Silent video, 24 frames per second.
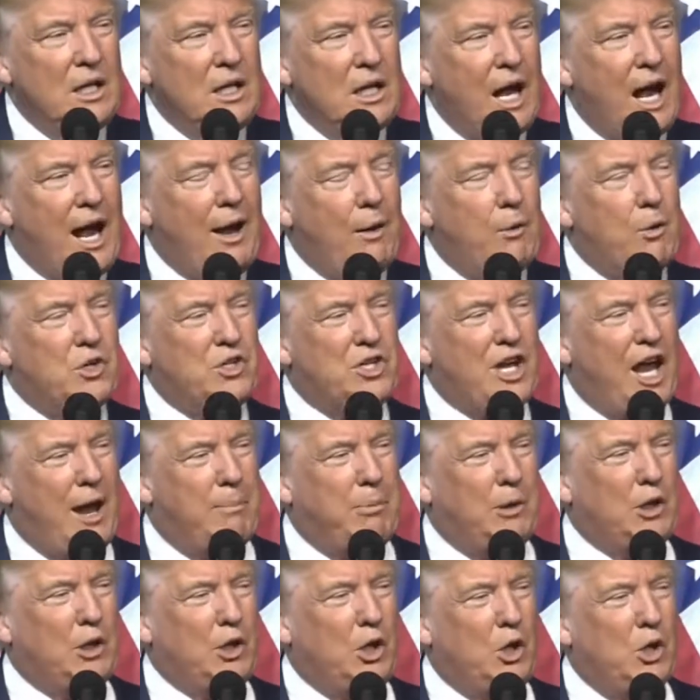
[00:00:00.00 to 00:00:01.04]
I was
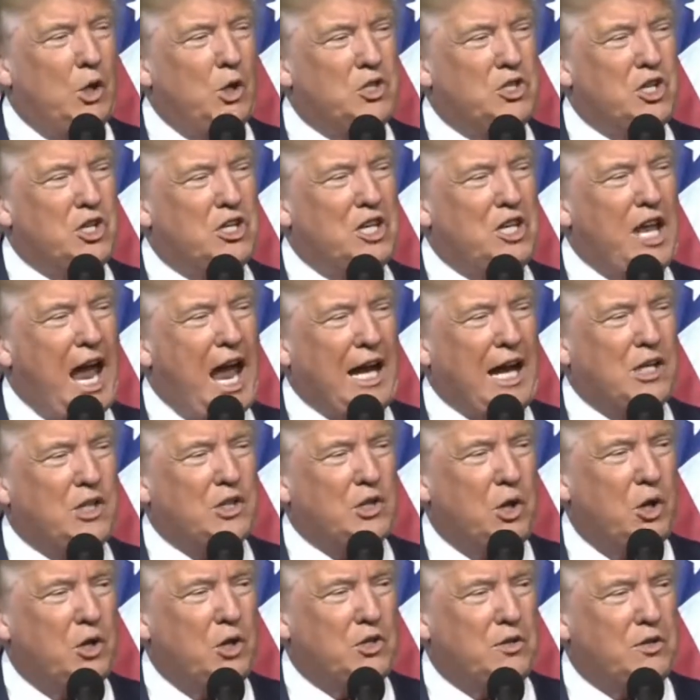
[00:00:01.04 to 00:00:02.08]
able to use the tax
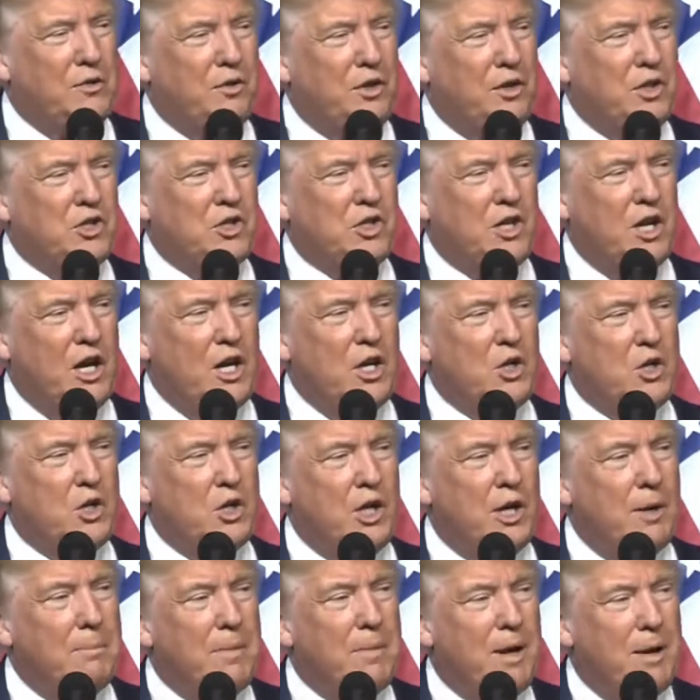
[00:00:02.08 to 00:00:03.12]
laws of this
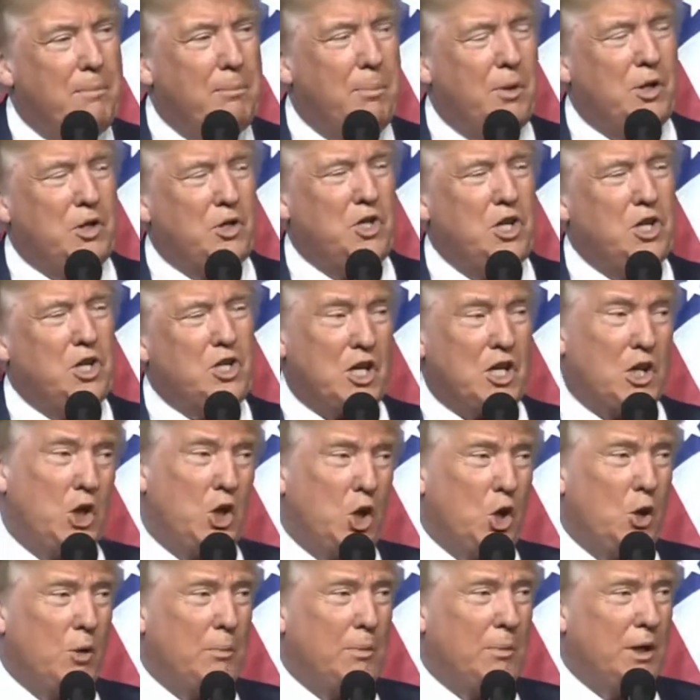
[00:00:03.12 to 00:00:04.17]
country and my business
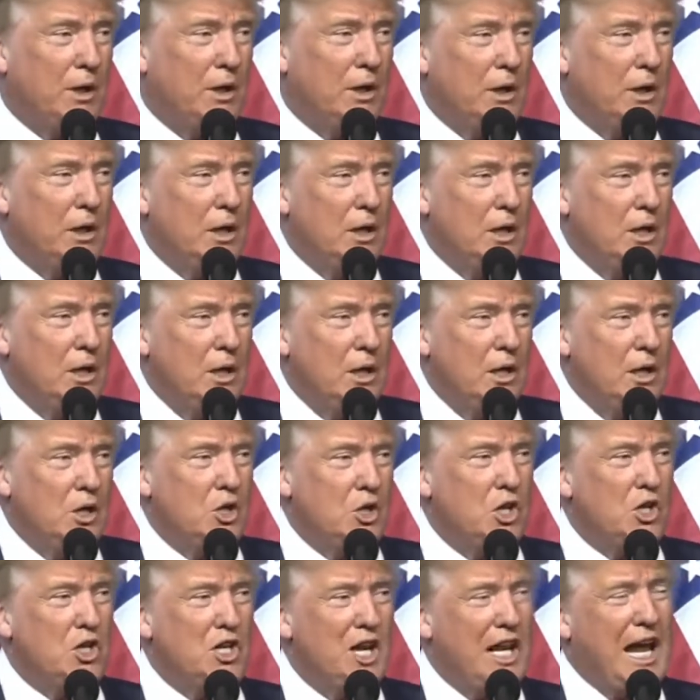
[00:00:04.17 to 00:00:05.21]
acumen
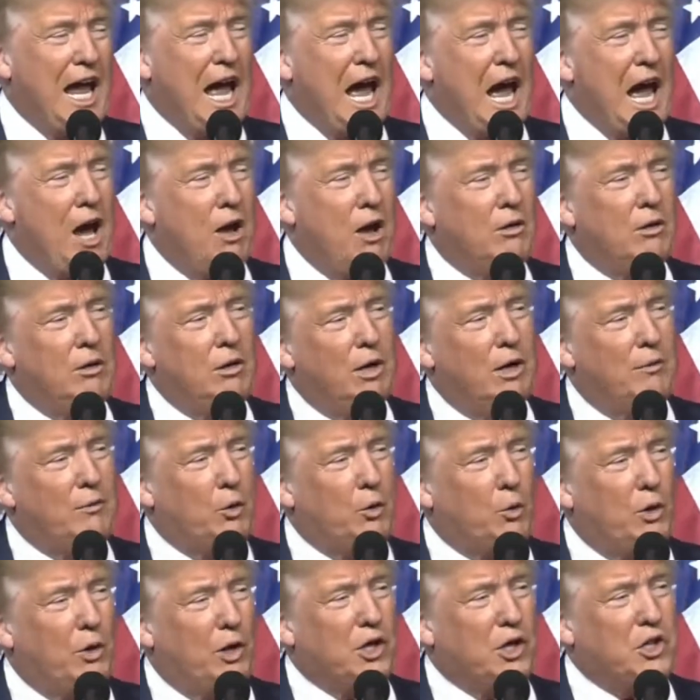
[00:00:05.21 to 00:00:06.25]
to dig out of
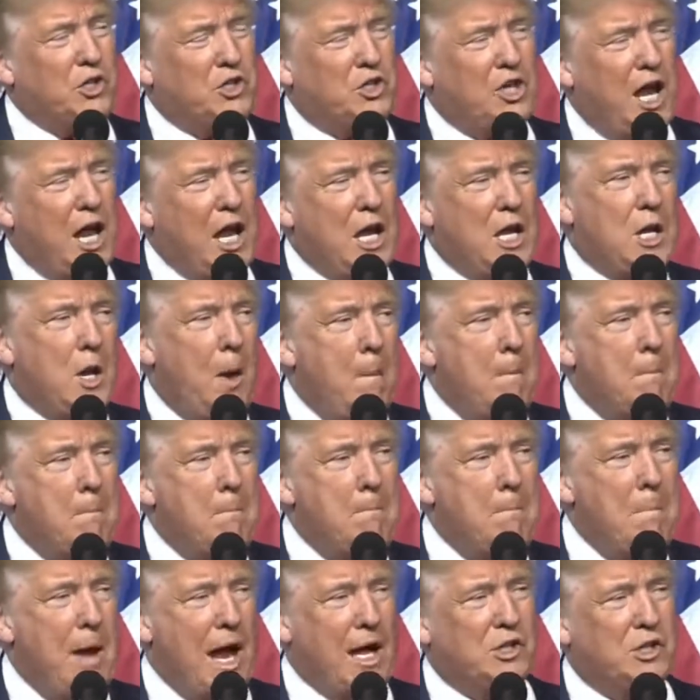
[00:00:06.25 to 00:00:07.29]
the real estate
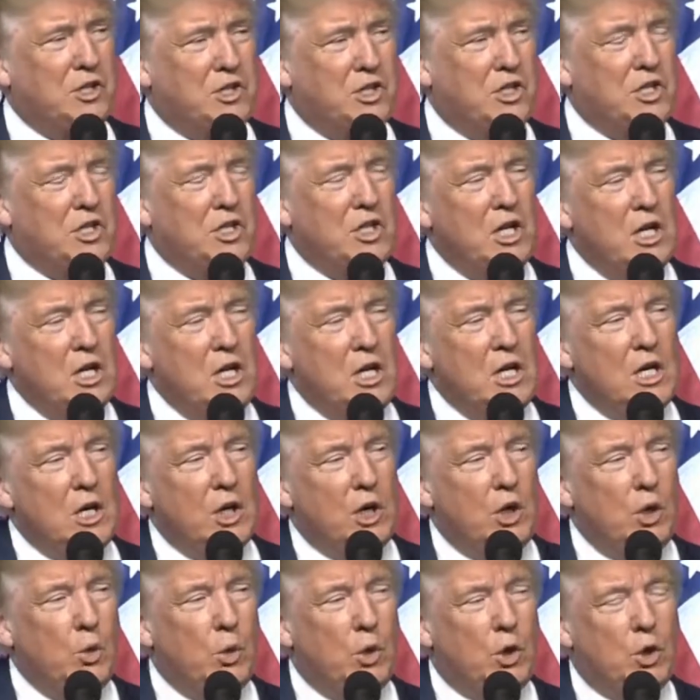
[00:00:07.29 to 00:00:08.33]
mess,
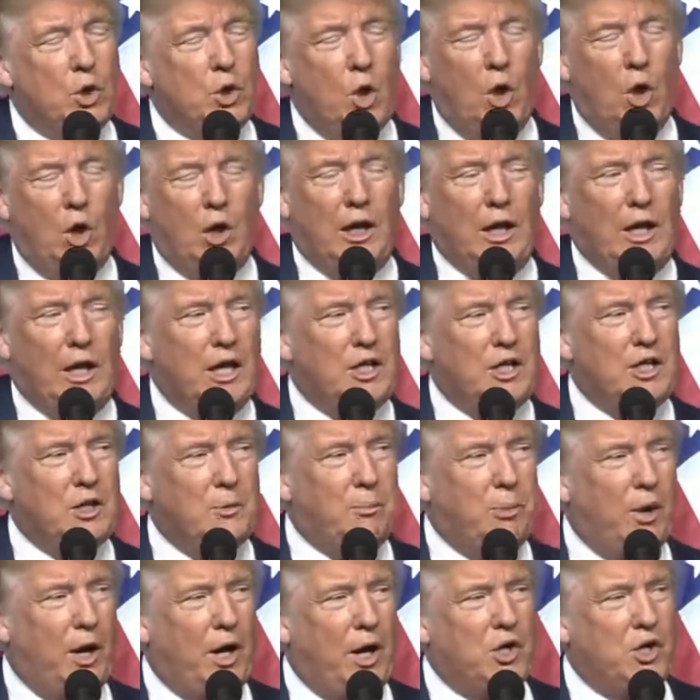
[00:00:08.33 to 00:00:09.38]
you would call it a
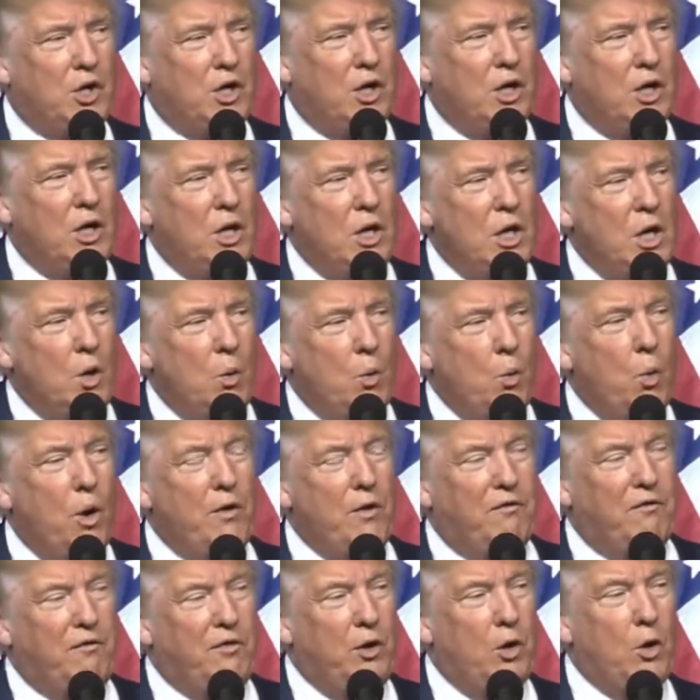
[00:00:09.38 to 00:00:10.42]
depression,
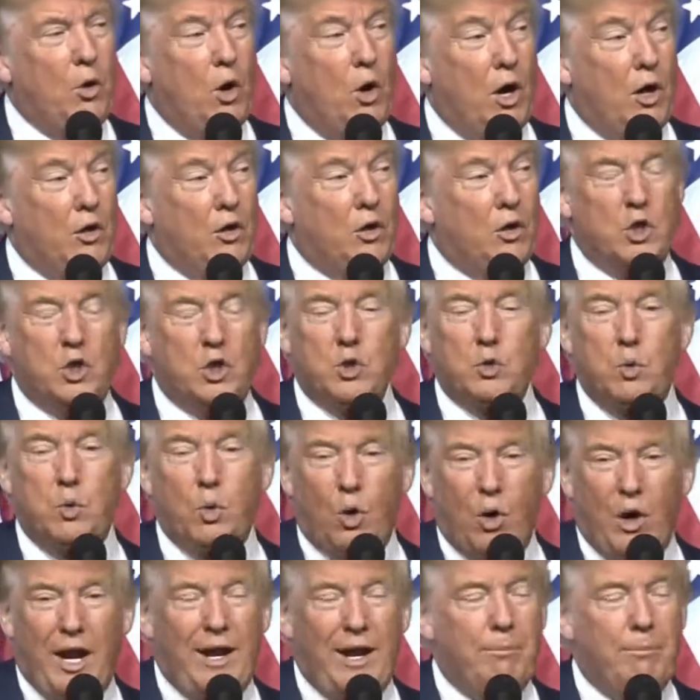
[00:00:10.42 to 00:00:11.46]
when few others
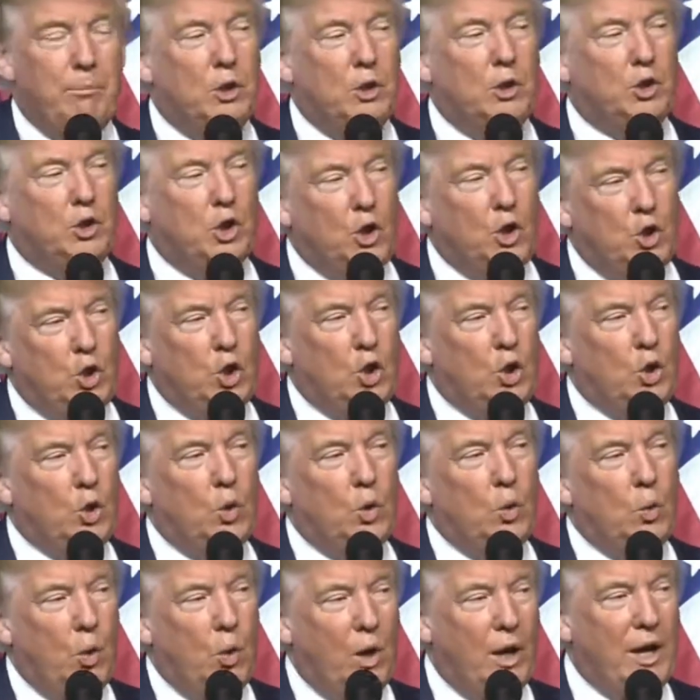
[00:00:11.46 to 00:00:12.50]
were able to
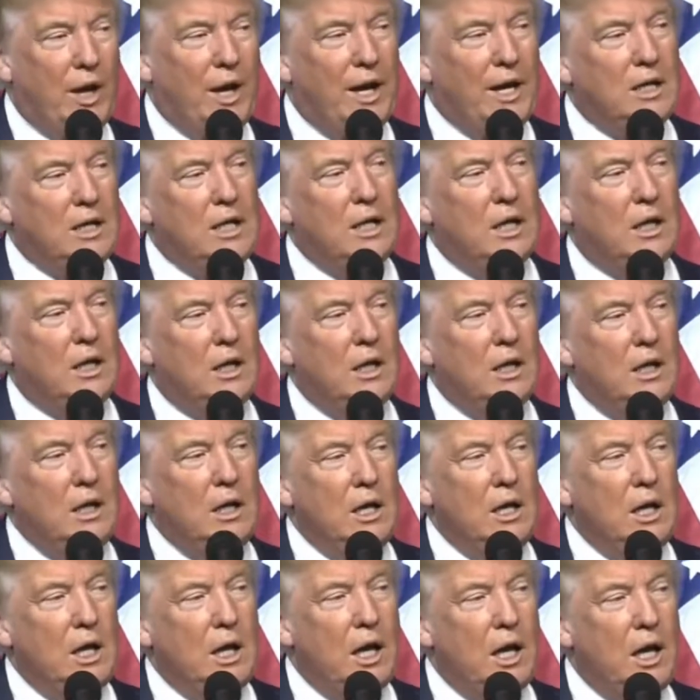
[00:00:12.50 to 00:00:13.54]
do what I did.
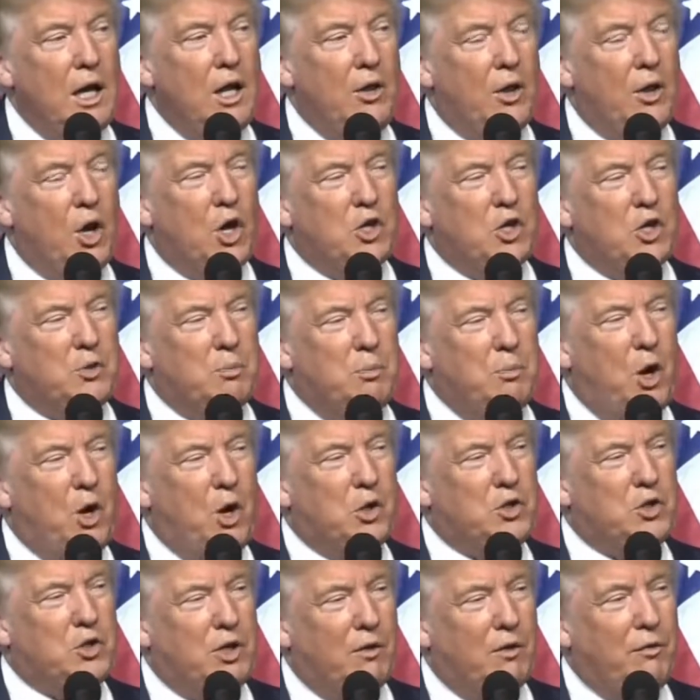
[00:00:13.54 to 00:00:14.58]
In those
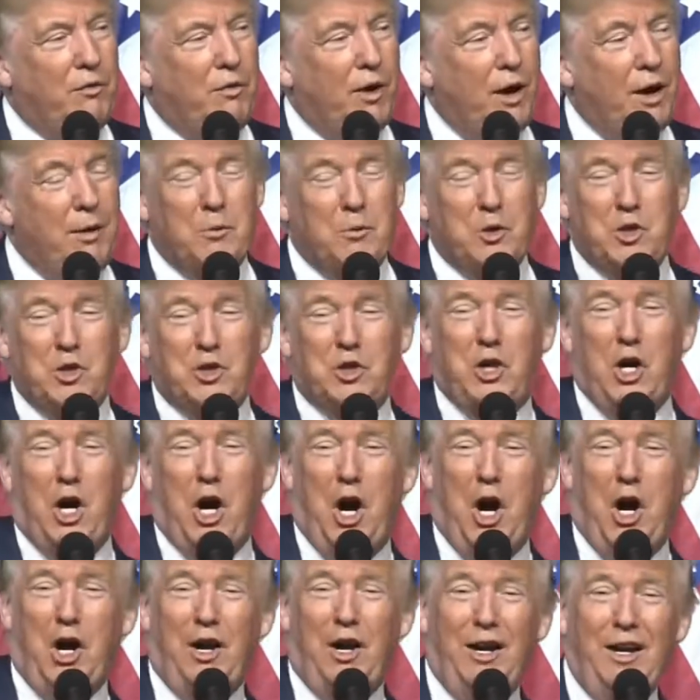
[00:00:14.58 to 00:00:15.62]
most, if I'm a
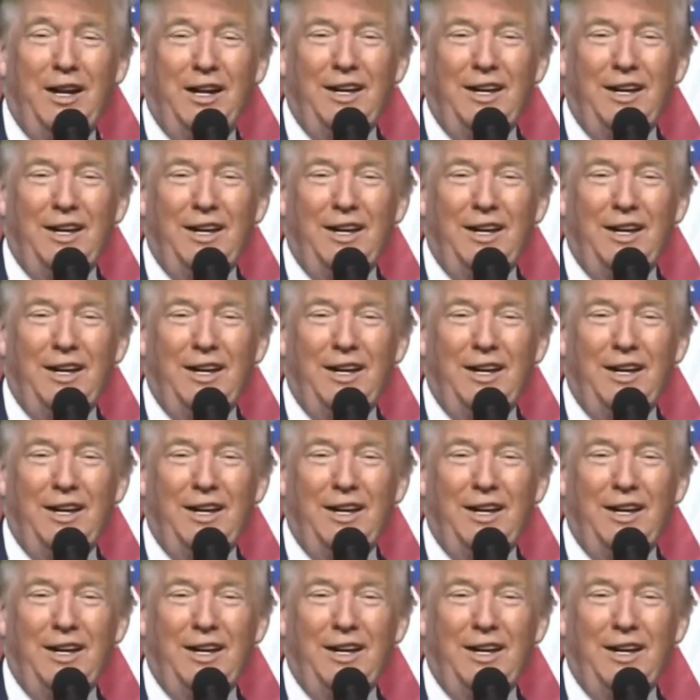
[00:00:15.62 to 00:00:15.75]
star,